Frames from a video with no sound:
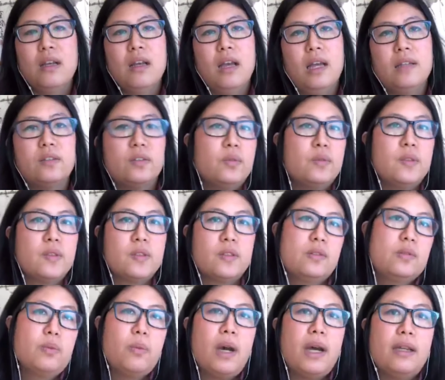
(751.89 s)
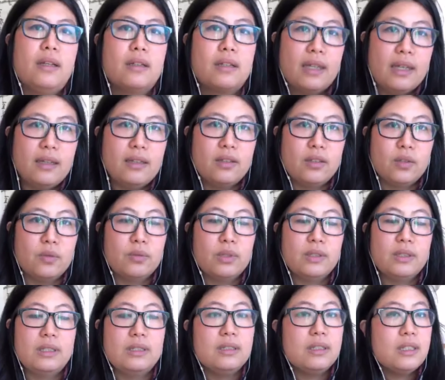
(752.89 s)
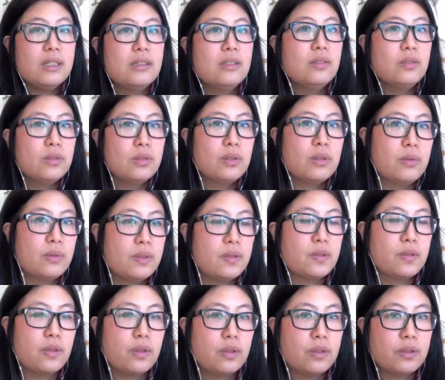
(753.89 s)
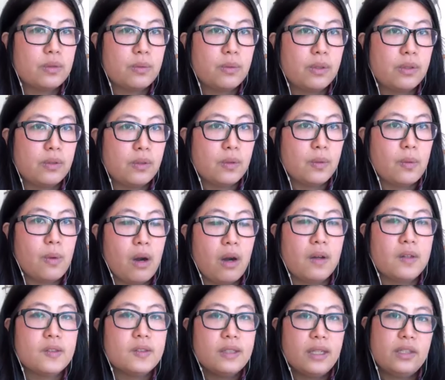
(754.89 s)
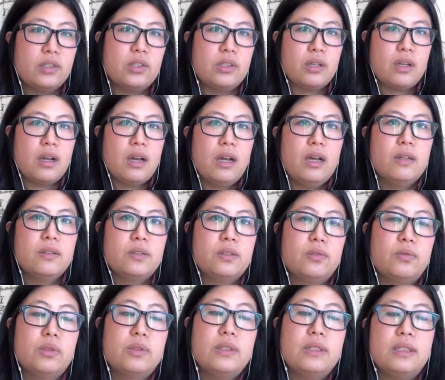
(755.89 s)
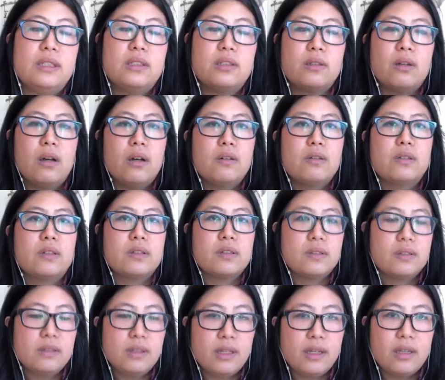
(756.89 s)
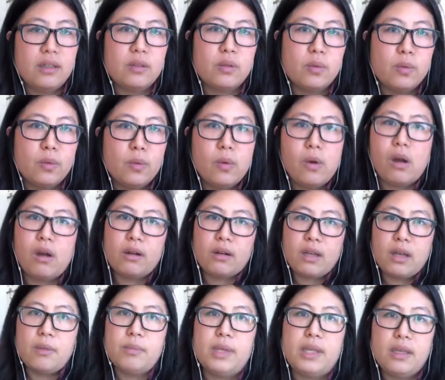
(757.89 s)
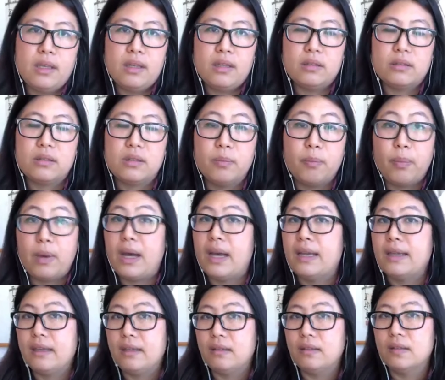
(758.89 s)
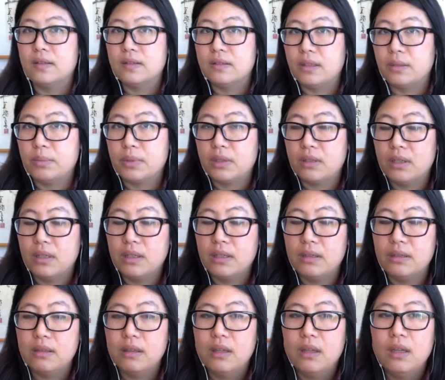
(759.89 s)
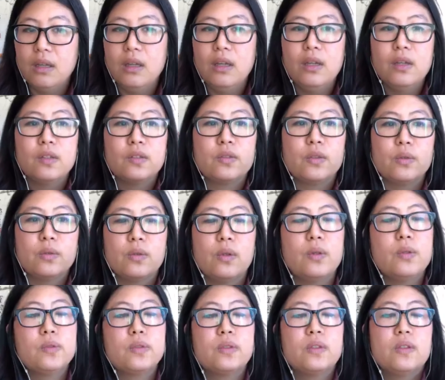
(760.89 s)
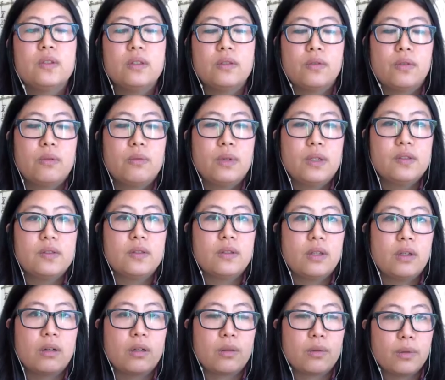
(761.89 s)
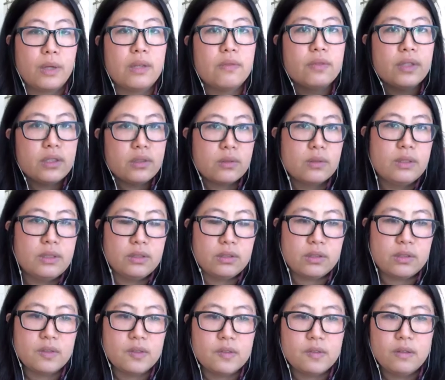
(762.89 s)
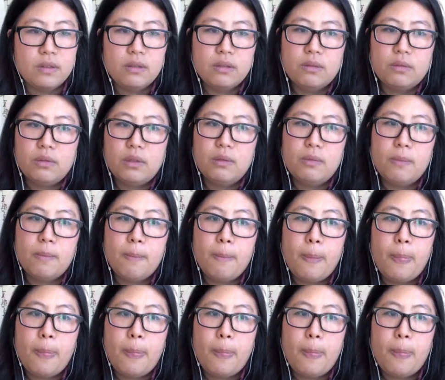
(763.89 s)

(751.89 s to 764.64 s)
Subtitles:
And so this is why, again, you really need to do your research when you are staging a house. You really need to understand who are coming in to buy in this neighborhood. So those are the different ways you can create visual interest in the room.